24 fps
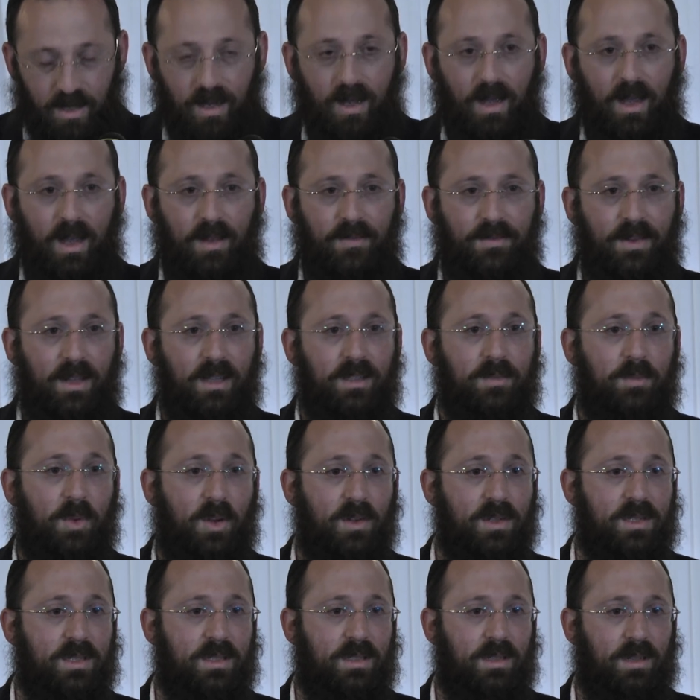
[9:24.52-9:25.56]
I felt
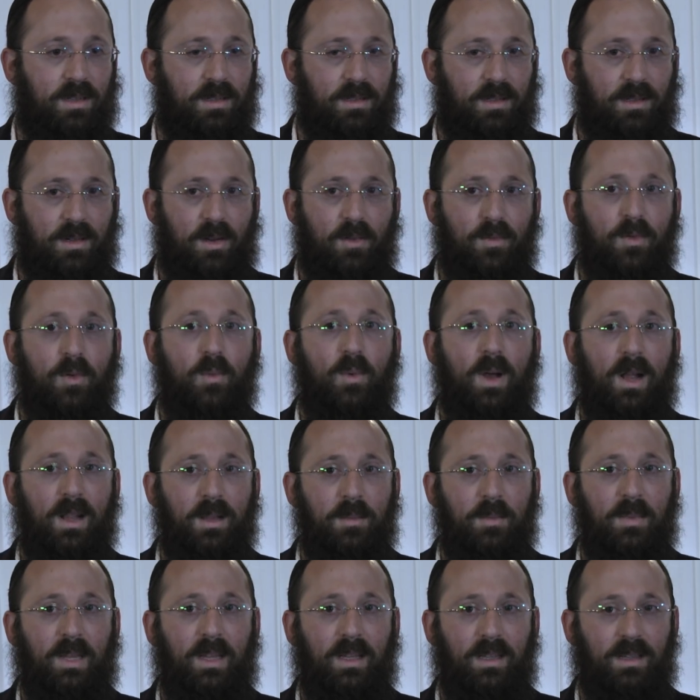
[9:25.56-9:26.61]
most
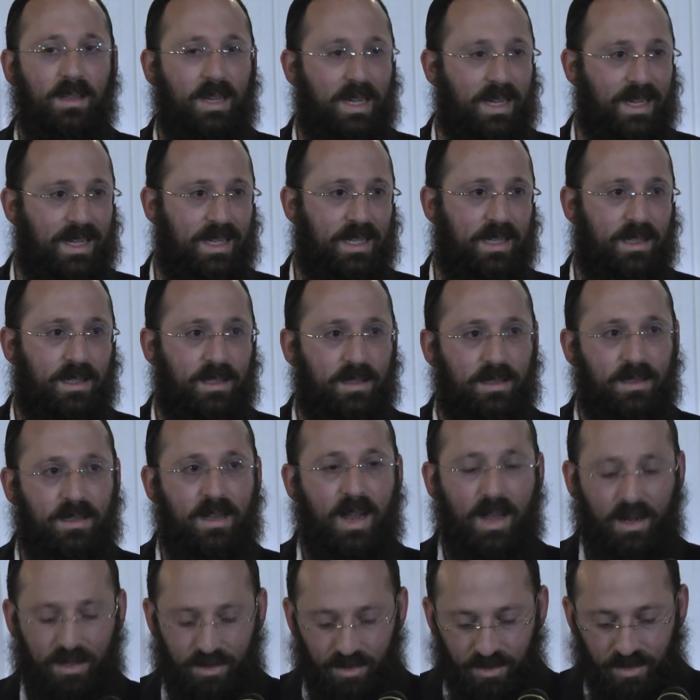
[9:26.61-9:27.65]
overwhelmingly
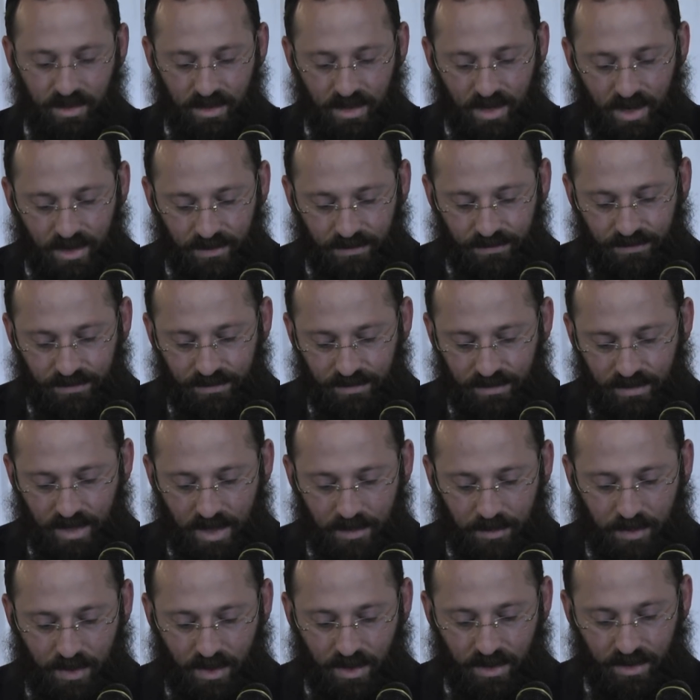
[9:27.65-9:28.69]
not good enough,
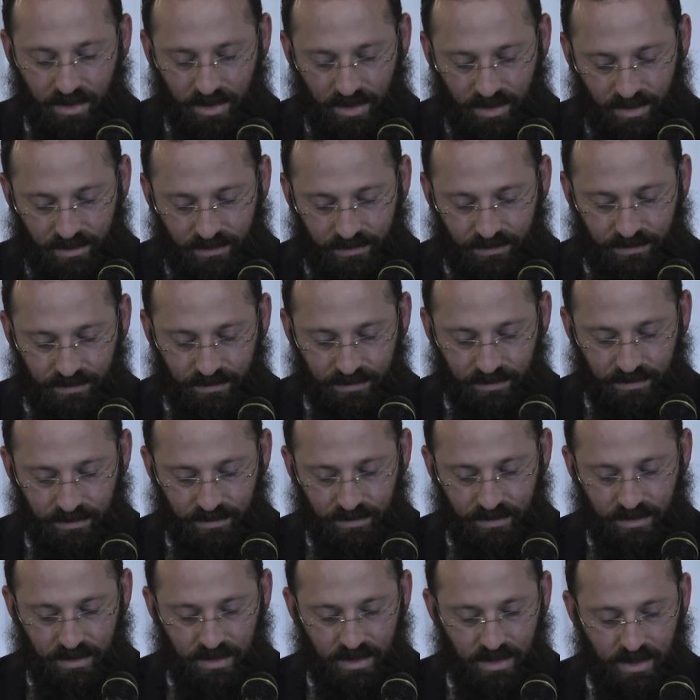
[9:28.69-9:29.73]
not part of,
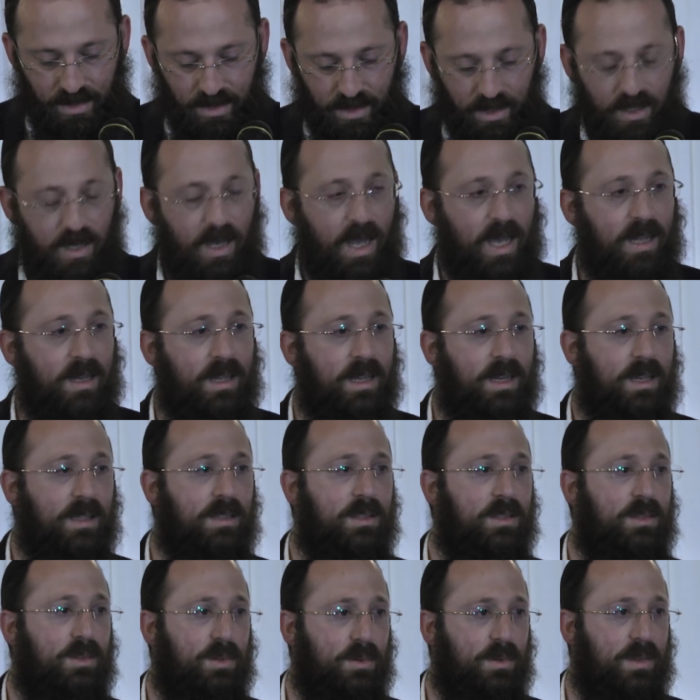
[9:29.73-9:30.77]
and needing to
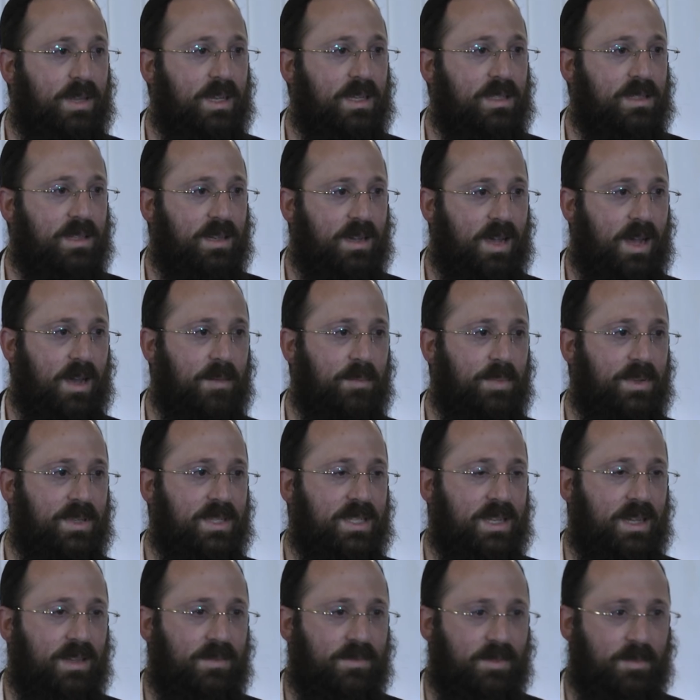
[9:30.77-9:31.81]
do things to
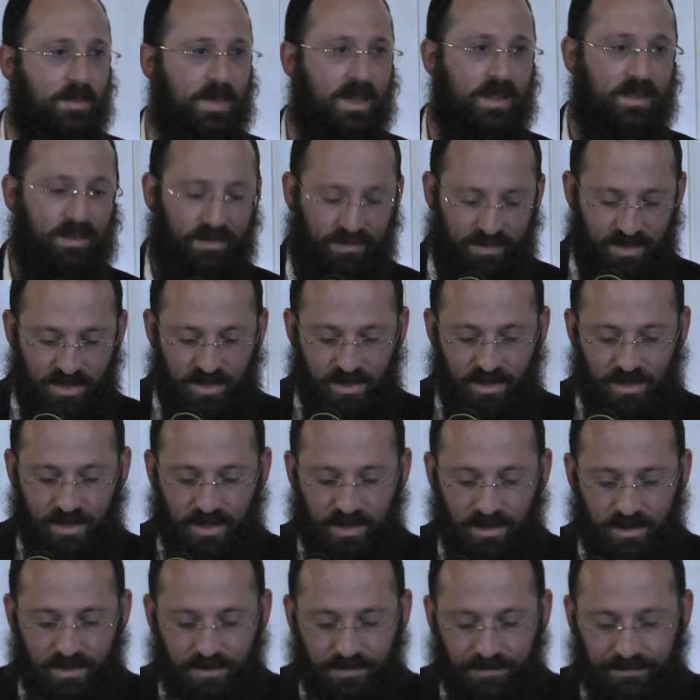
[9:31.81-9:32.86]
compensate for my
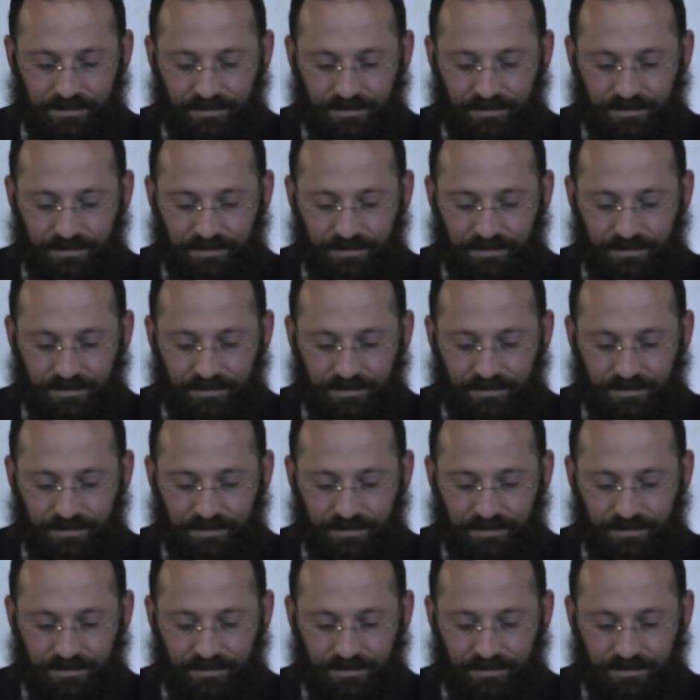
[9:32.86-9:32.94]
deficiencies.